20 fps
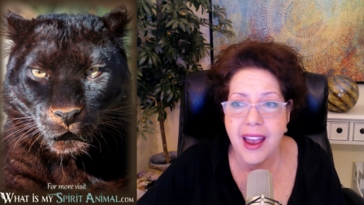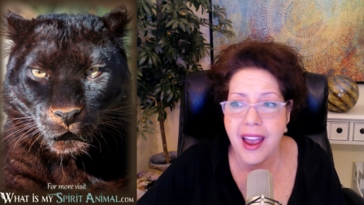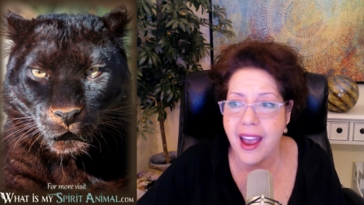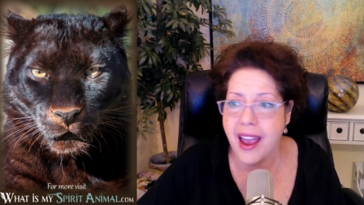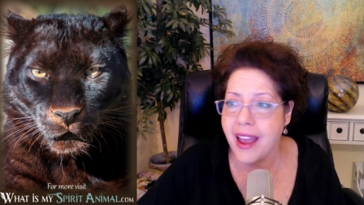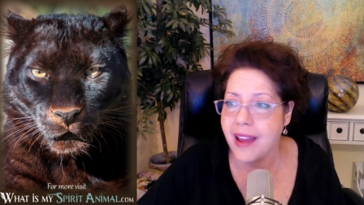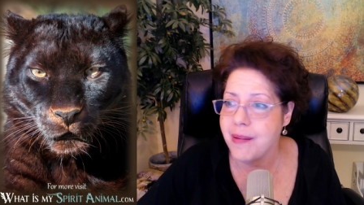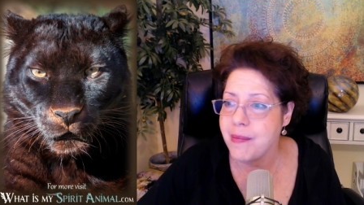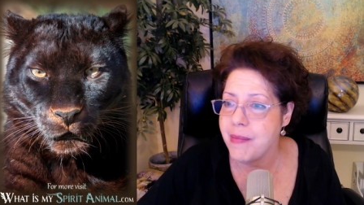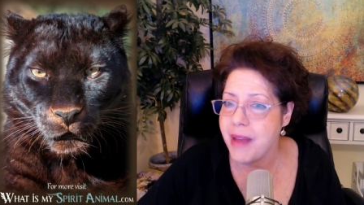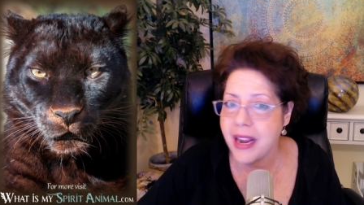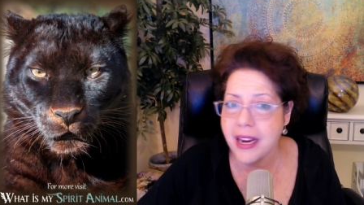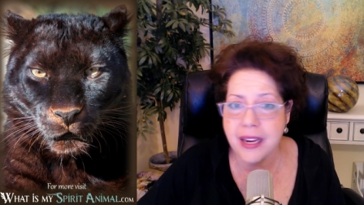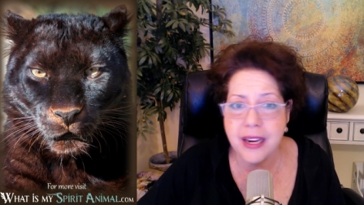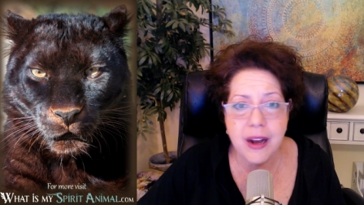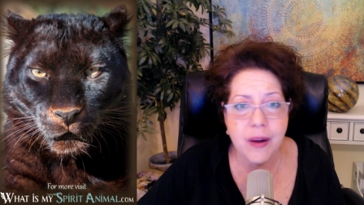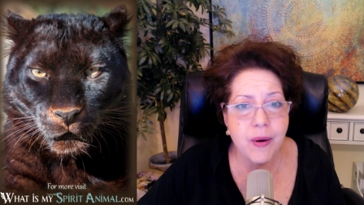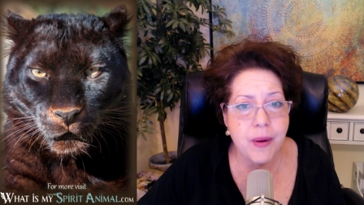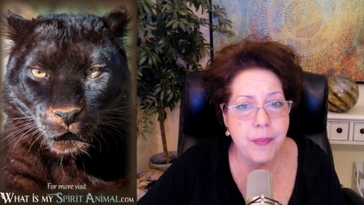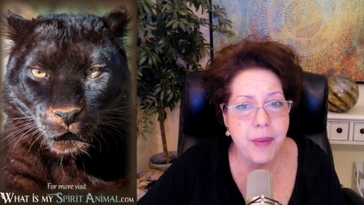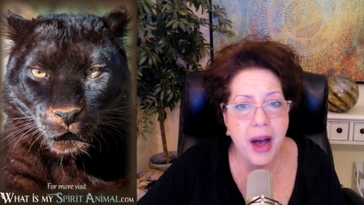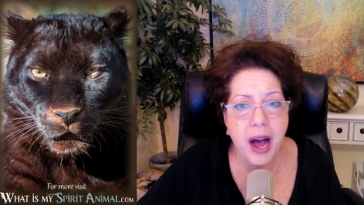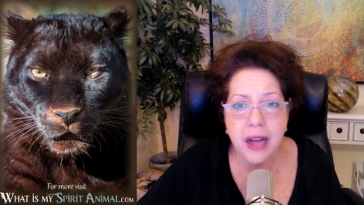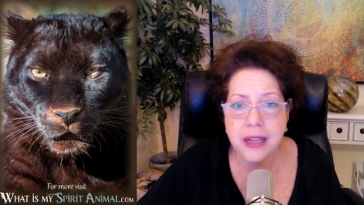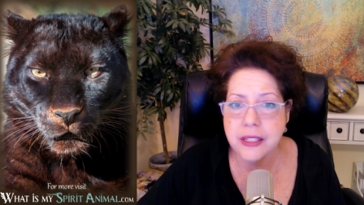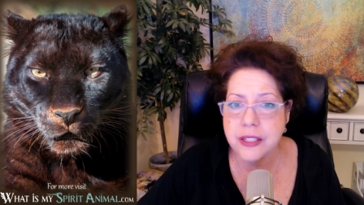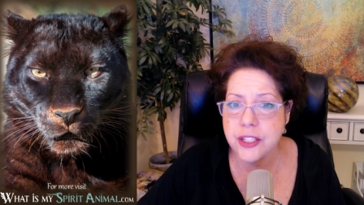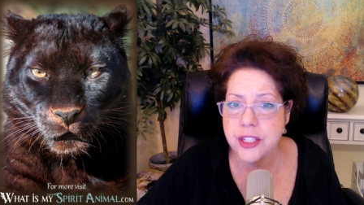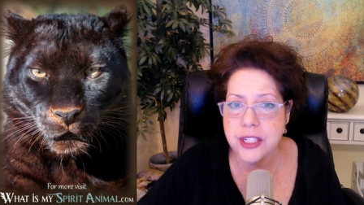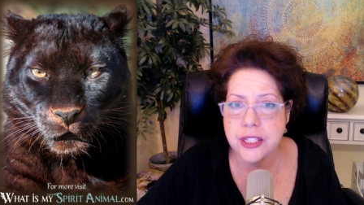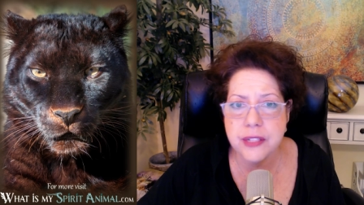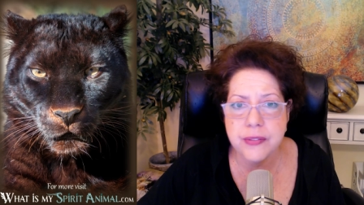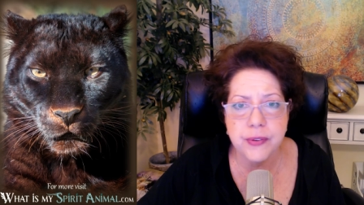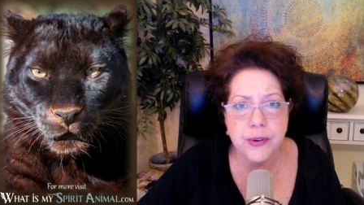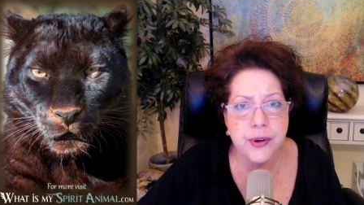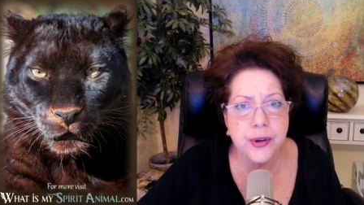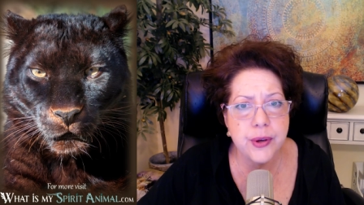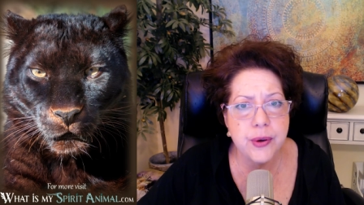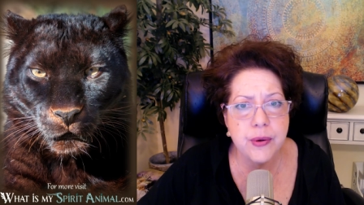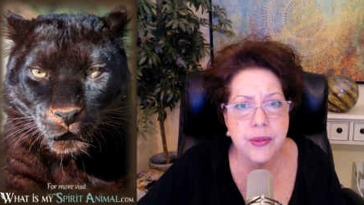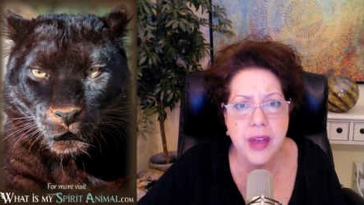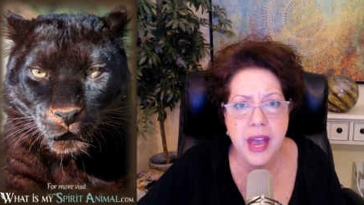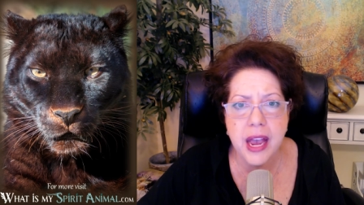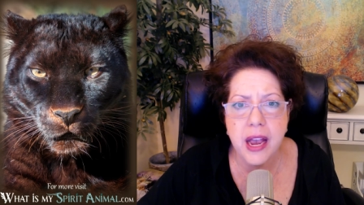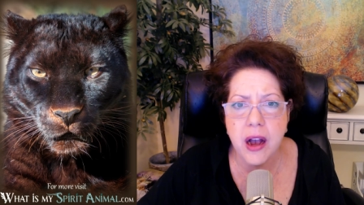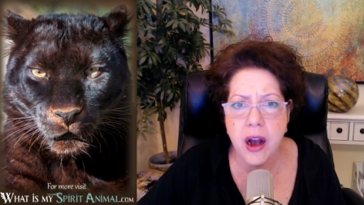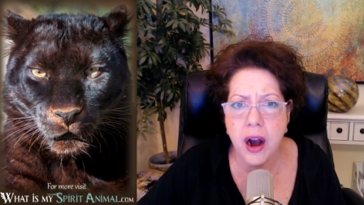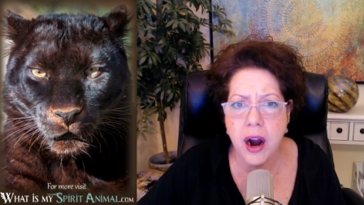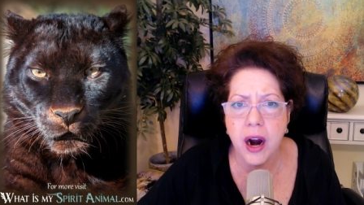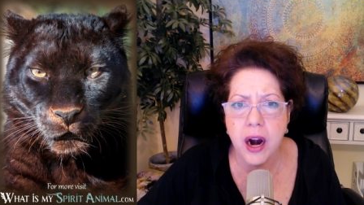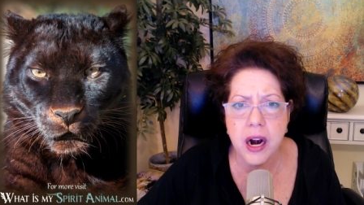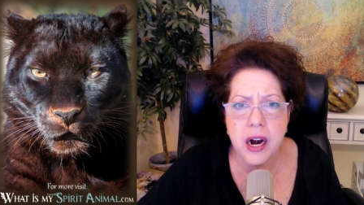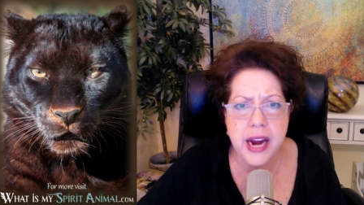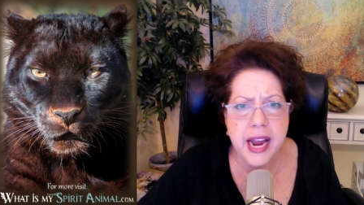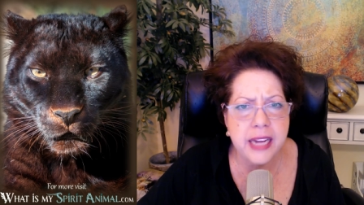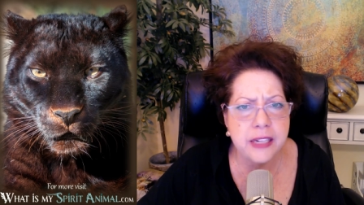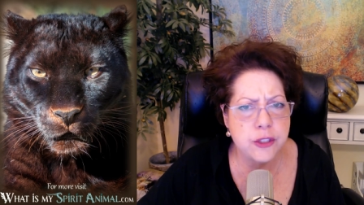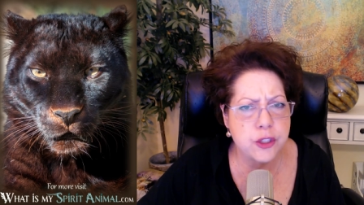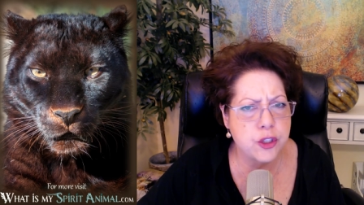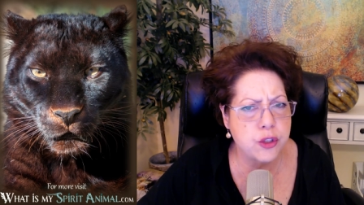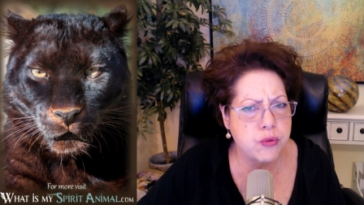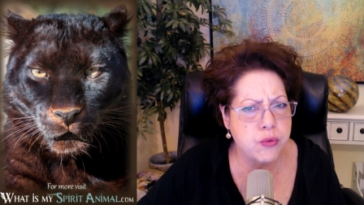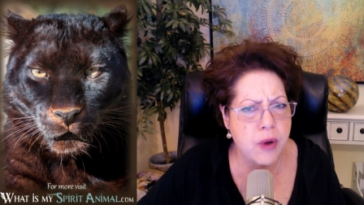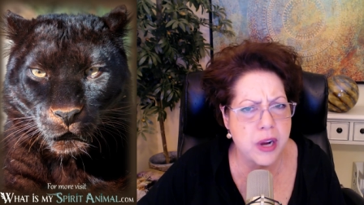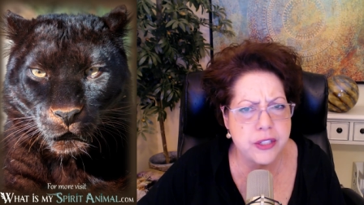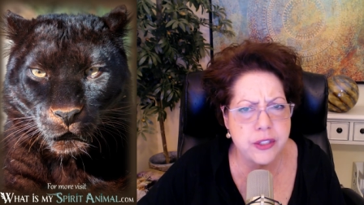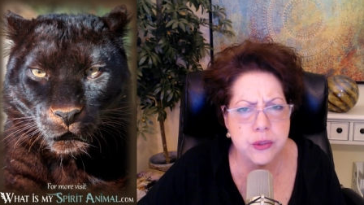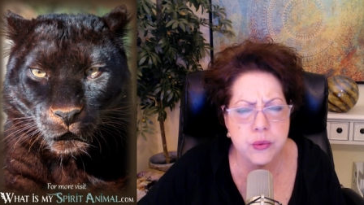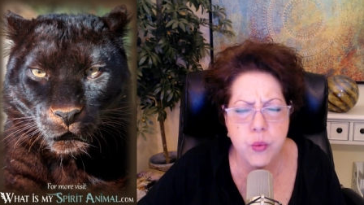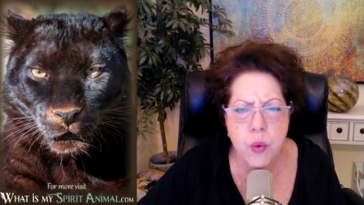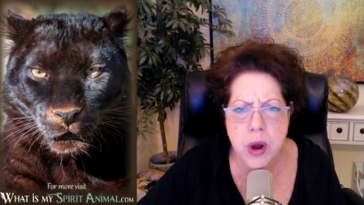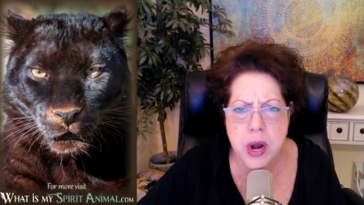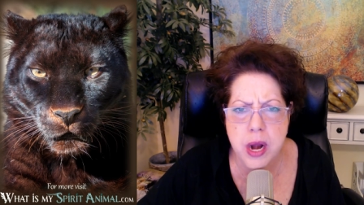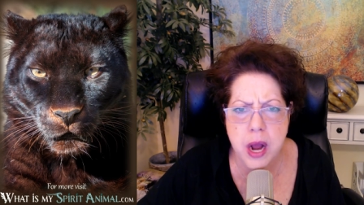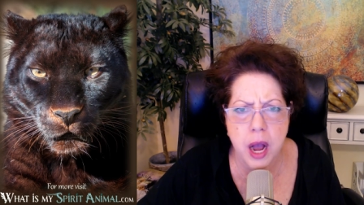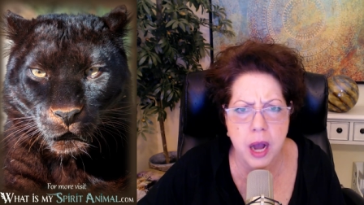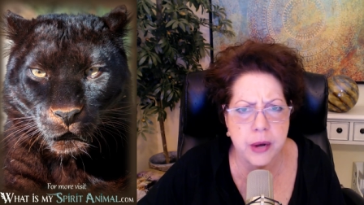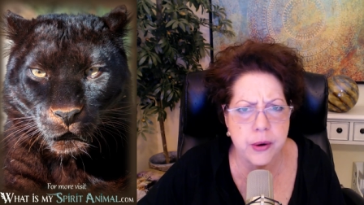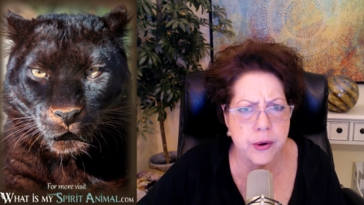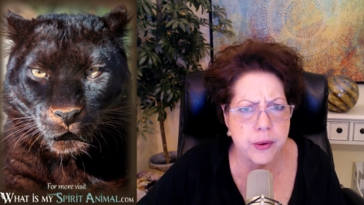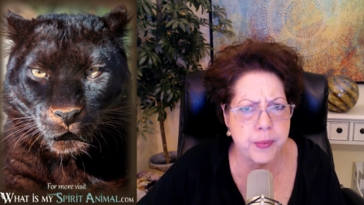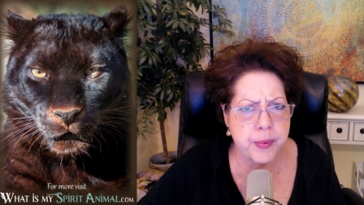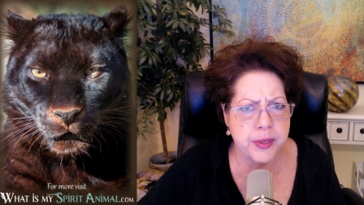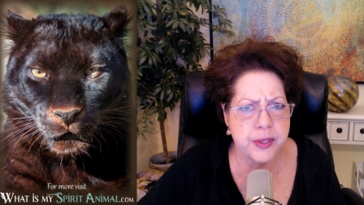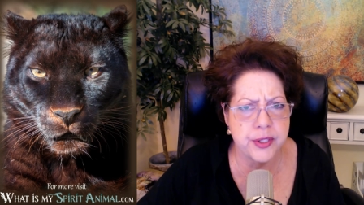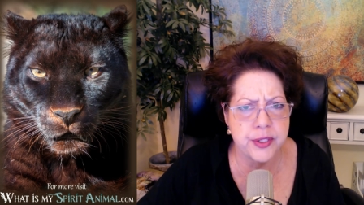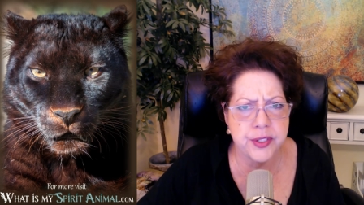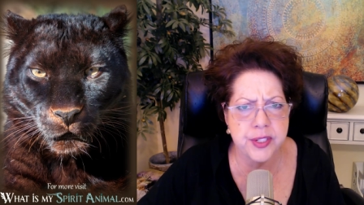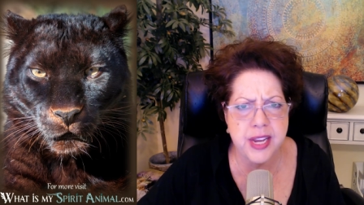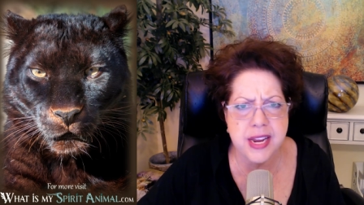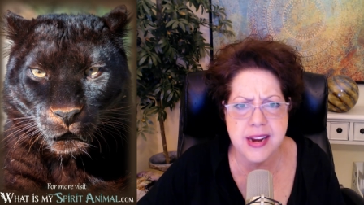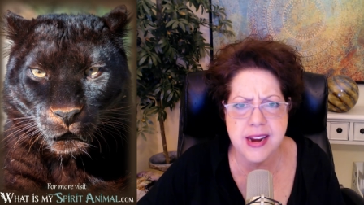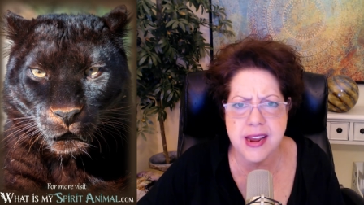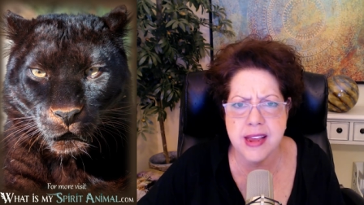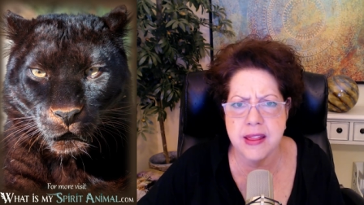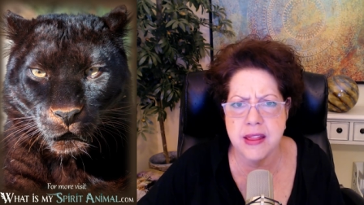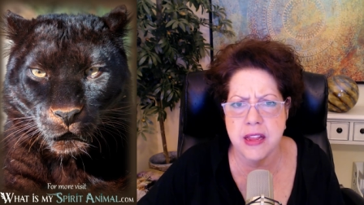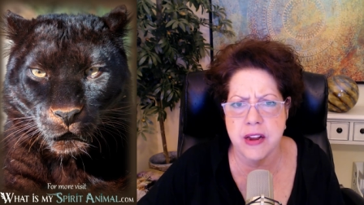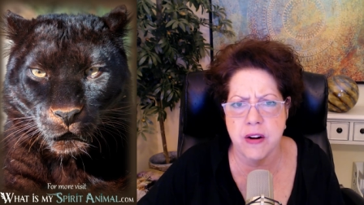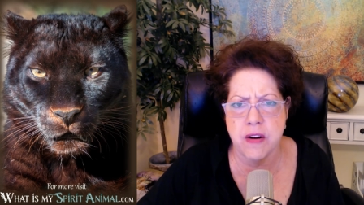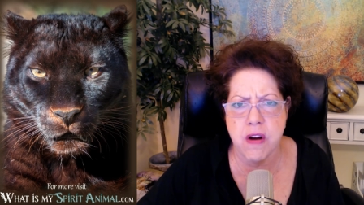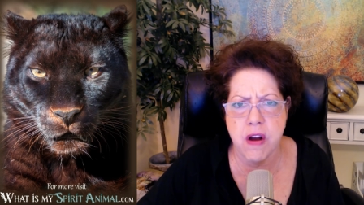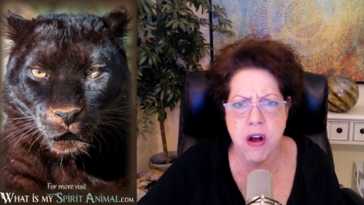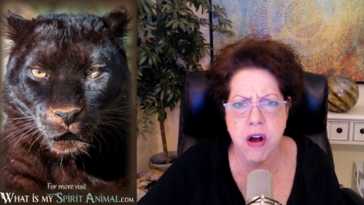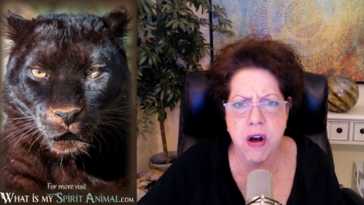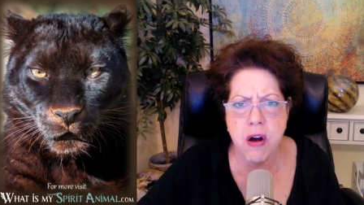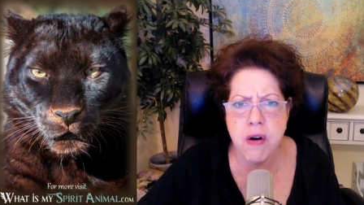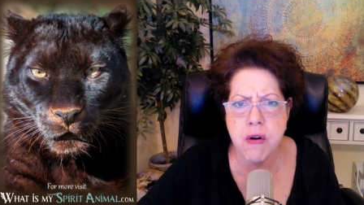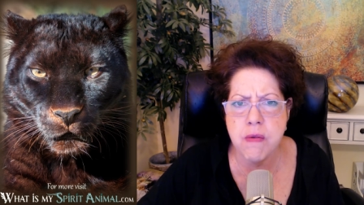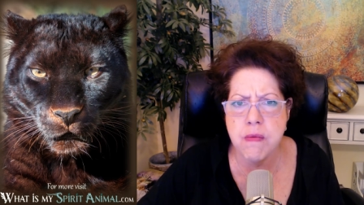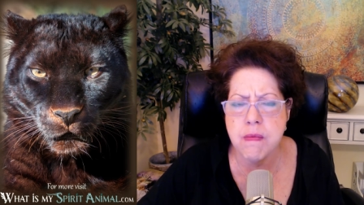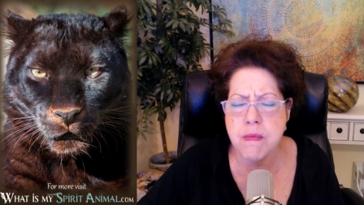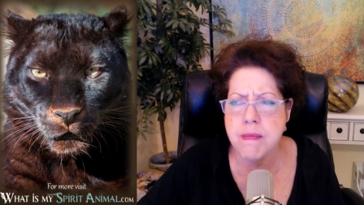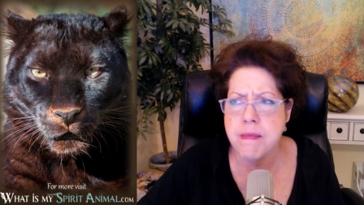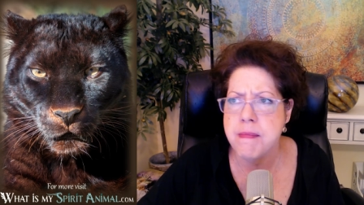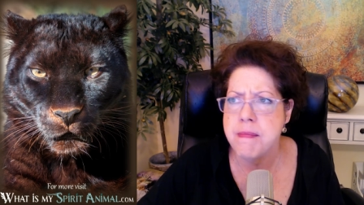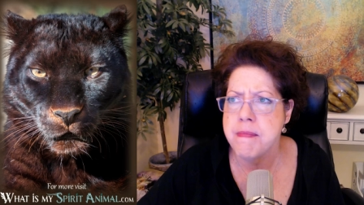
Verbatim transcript: and make no apologies for who they are and trust one hundred percent in their own